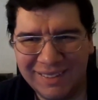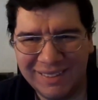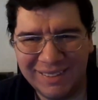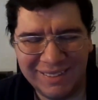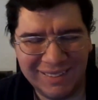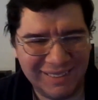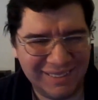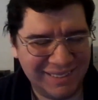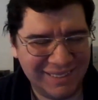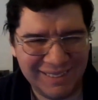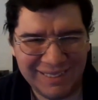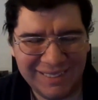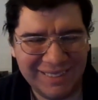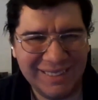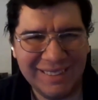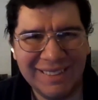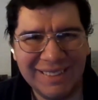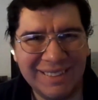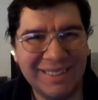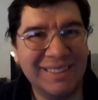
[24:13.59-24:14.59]

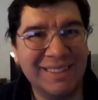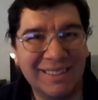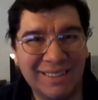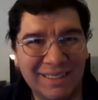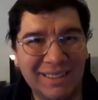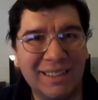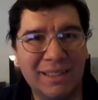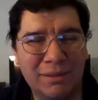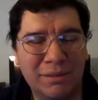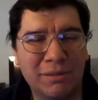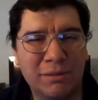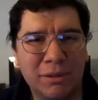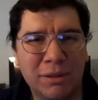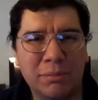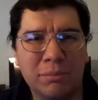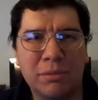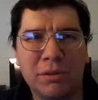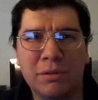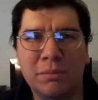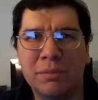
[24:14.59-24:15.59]
that was a
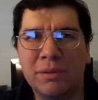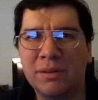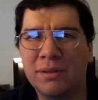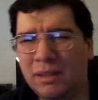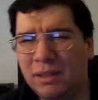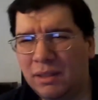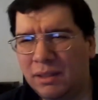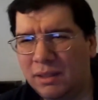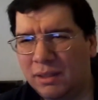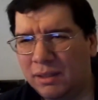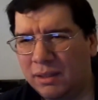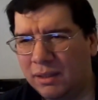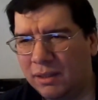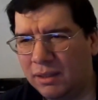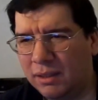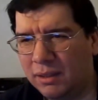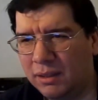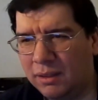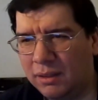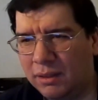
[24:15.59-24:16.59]
great moment.
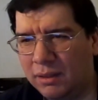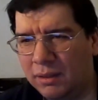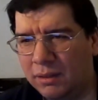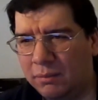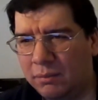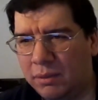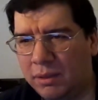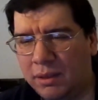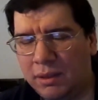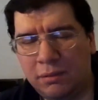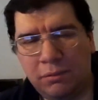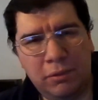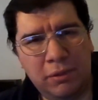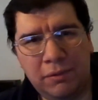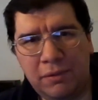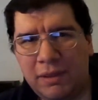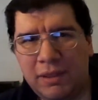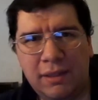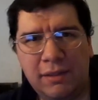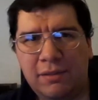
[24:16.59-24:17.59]
But
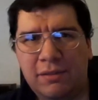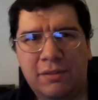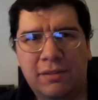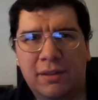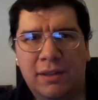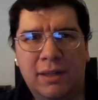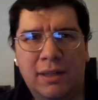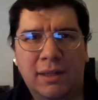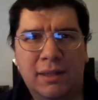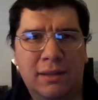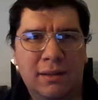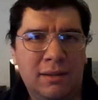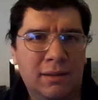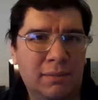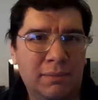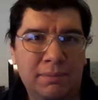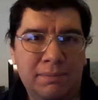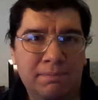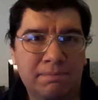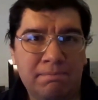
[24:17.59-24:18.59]
with that aside,
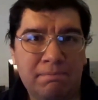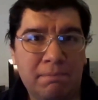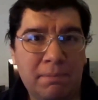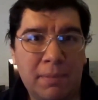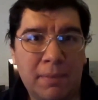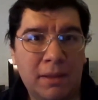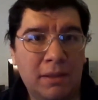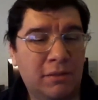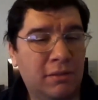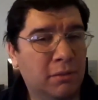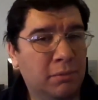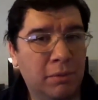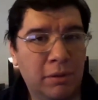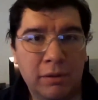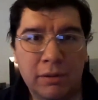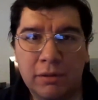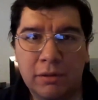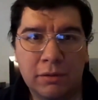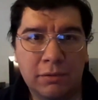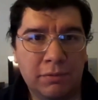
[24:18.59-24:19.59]
uh, it's a
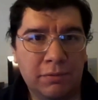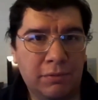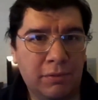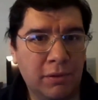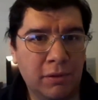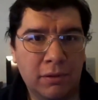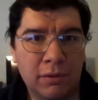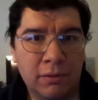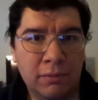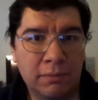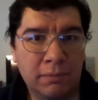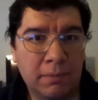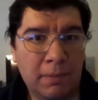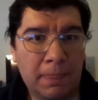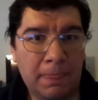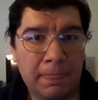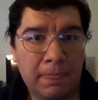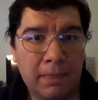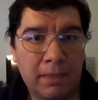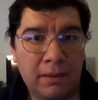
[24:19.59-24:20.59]
very good film.
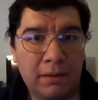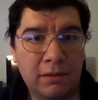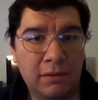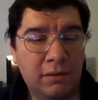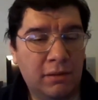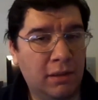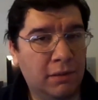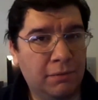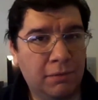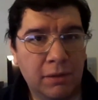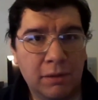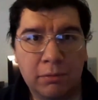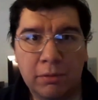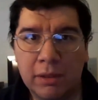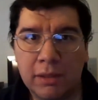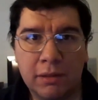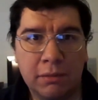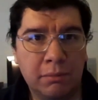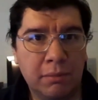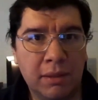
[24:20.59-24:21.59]
Definitely
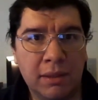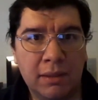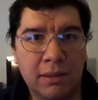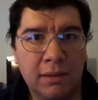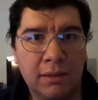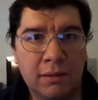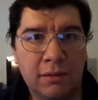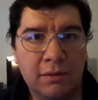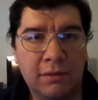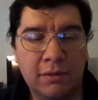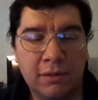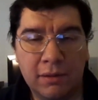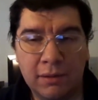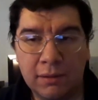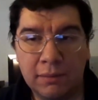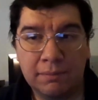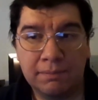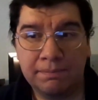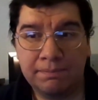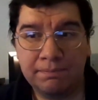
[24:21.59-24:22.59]
recommend it
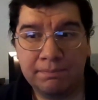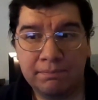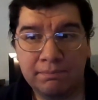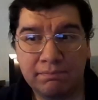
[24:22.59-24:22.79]
uh, um,